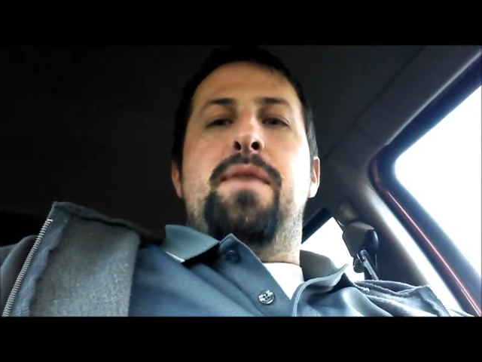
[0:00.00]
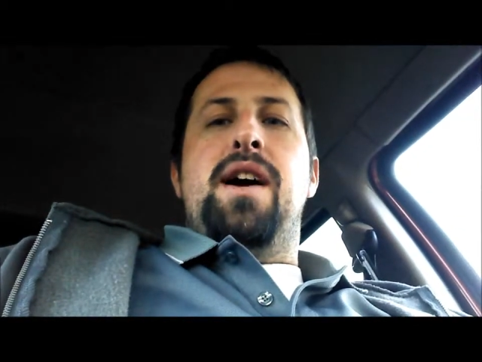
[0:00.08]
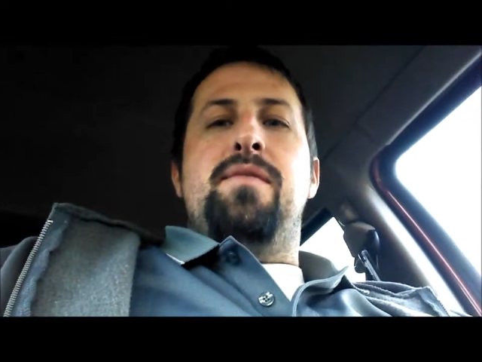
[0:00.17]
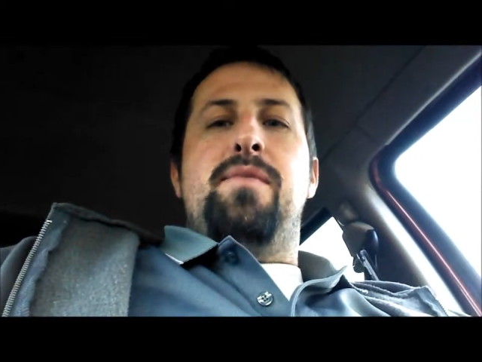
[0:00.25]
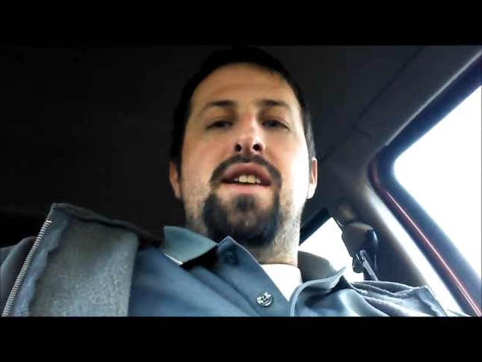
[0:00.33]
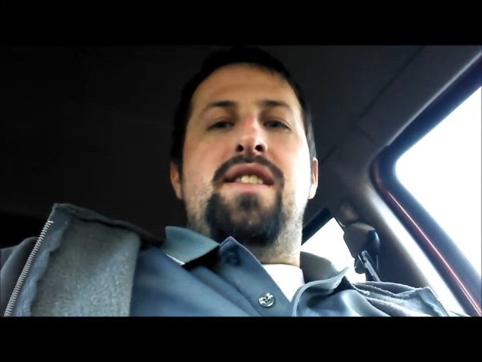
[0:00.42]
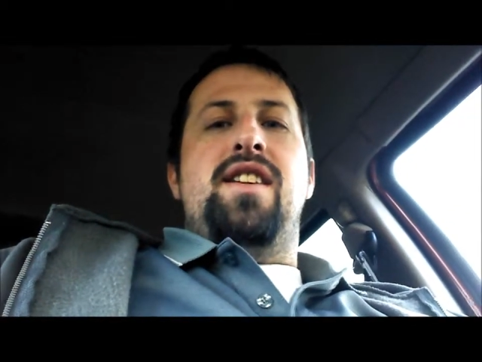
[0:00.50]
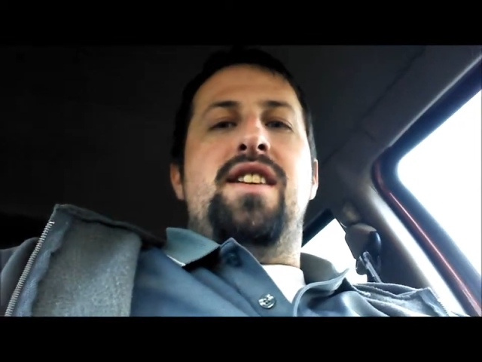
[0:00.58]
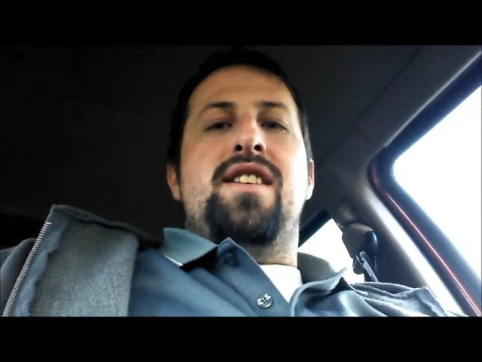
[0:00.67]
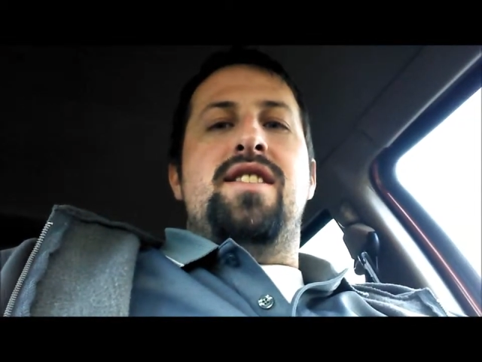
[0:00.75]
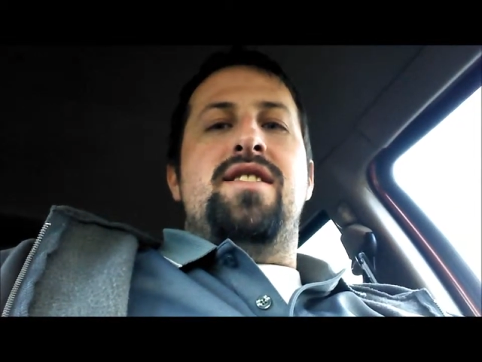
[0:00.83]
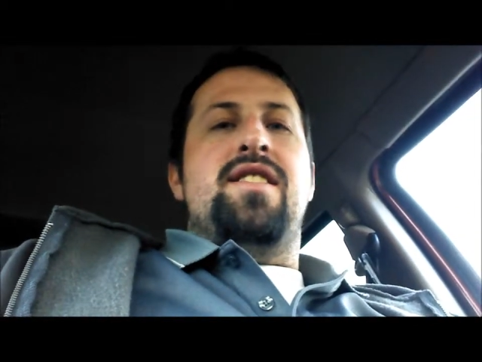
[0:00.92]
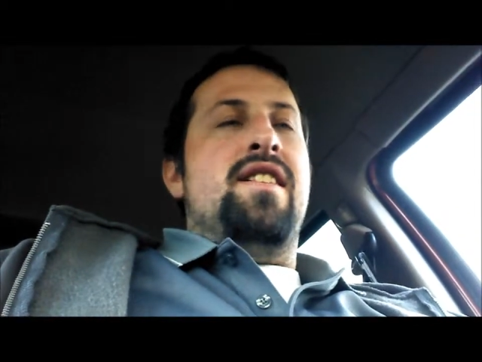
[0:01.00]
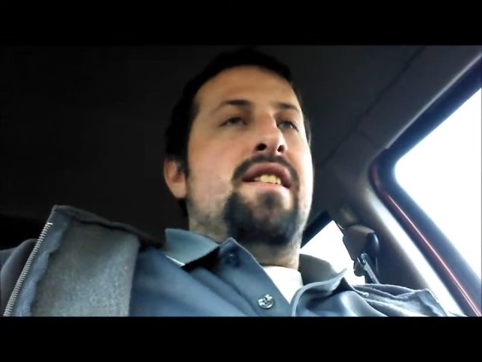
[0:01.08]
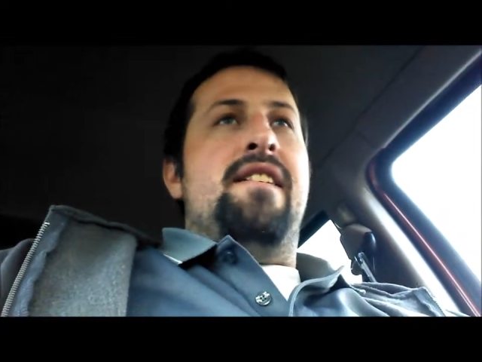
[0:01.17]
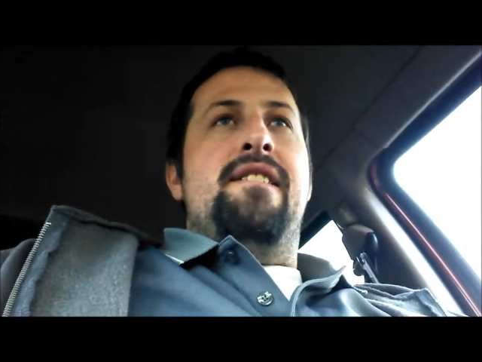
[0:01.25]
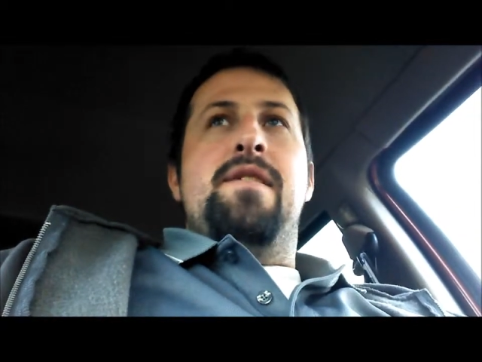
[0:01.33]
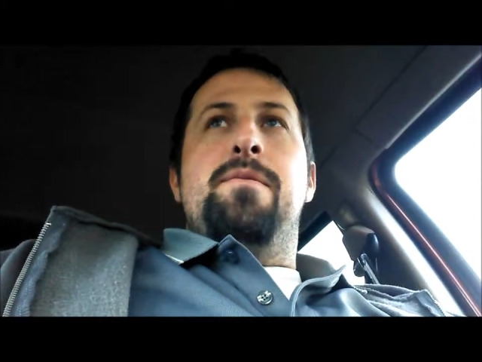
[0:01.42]
My, my thing is,
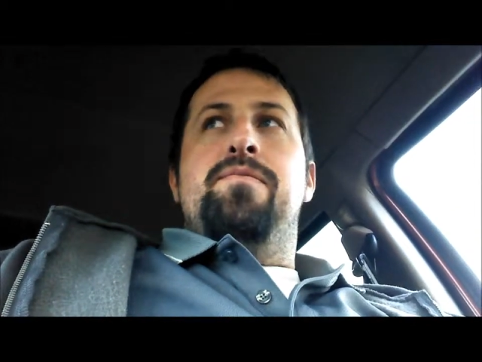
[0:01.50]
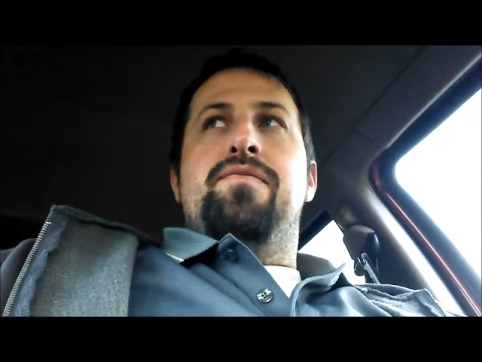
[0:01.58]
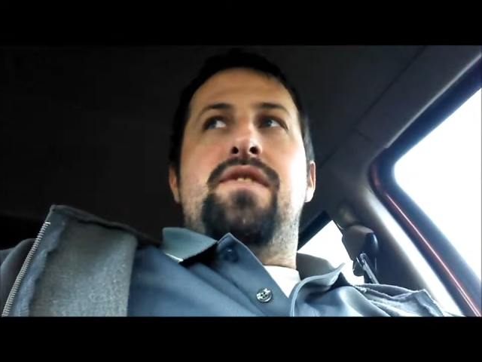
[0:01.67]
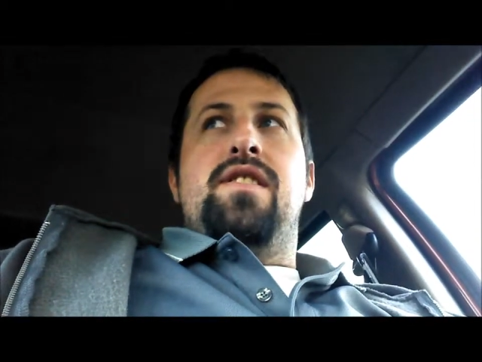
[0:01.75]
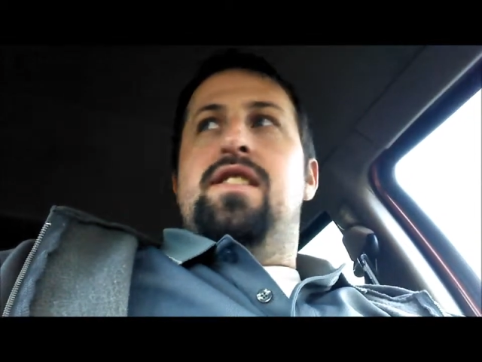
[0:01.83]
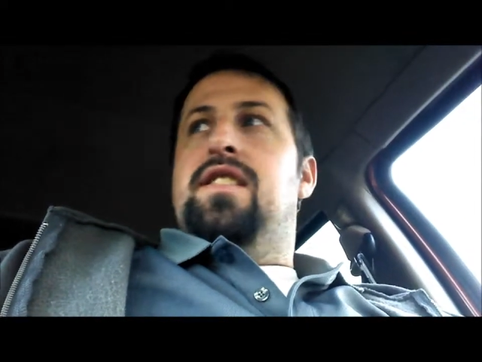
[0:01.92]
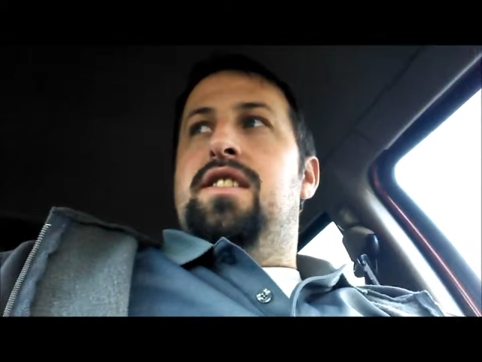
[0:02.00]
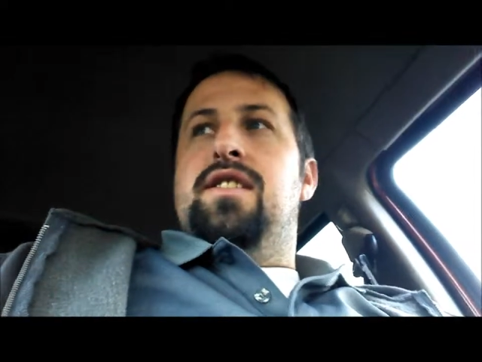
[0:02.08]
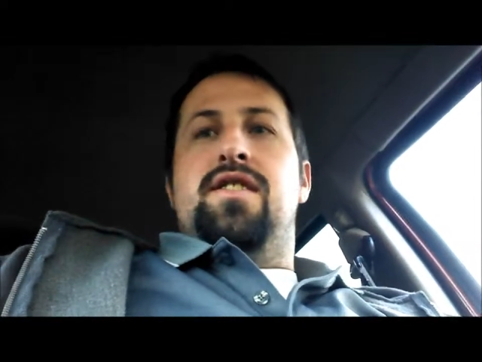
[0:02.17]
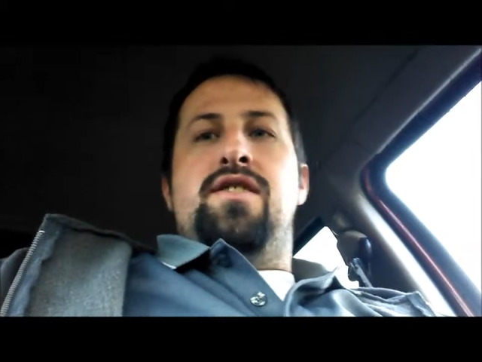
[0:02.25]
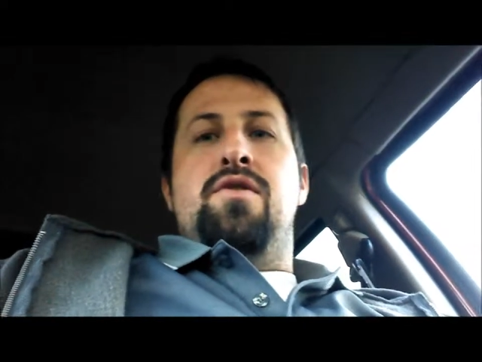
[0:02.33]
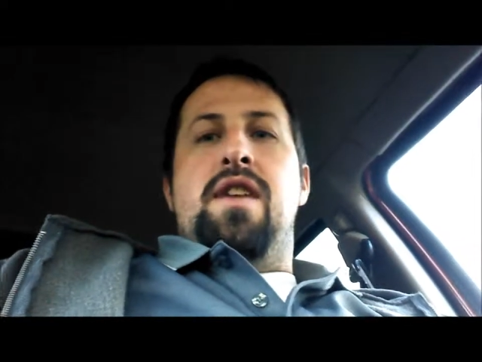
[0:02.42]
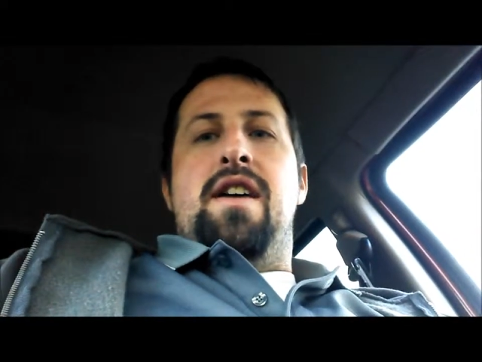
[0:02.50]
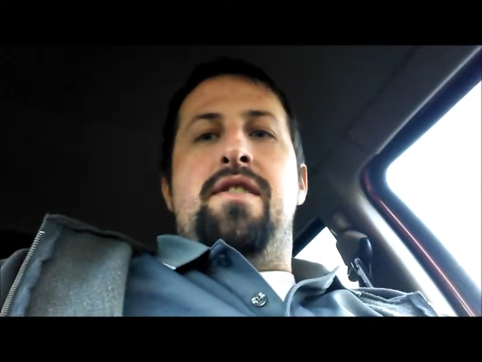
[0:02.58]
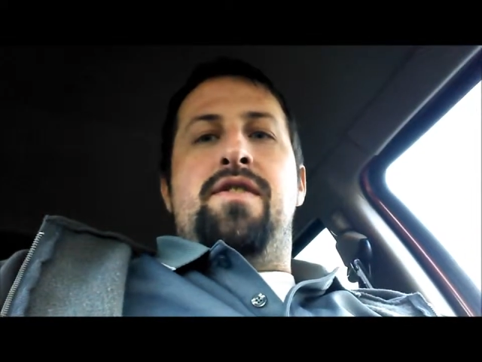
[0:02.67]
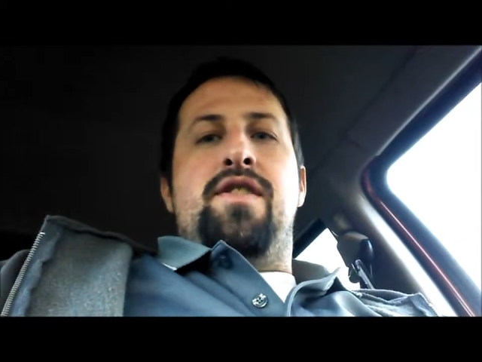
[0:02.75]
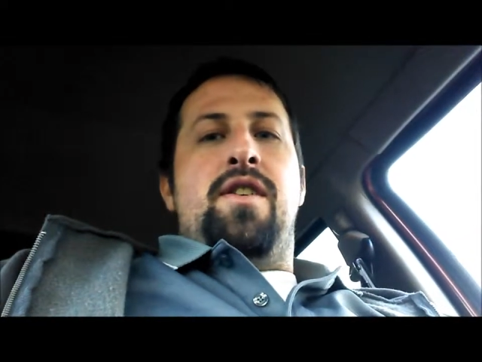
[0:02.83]
is you have